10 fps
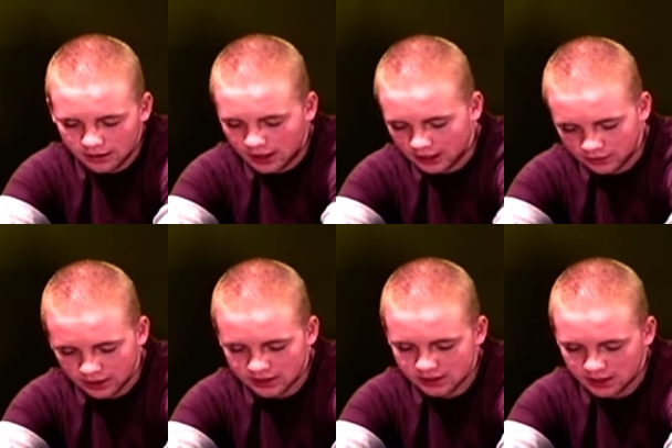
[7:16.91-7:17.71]
like
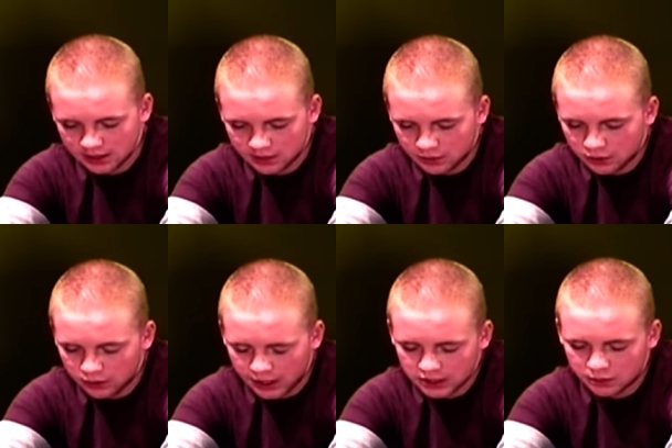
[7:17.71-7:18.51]
Russell's saying, someone
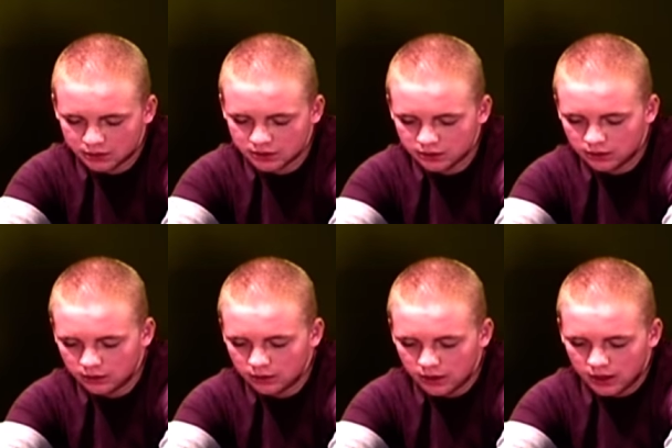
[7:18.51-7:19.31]
who will actually pursue
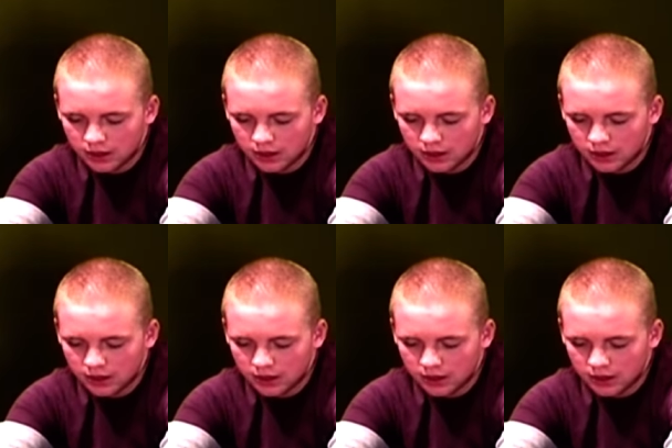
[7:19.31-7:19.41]
you.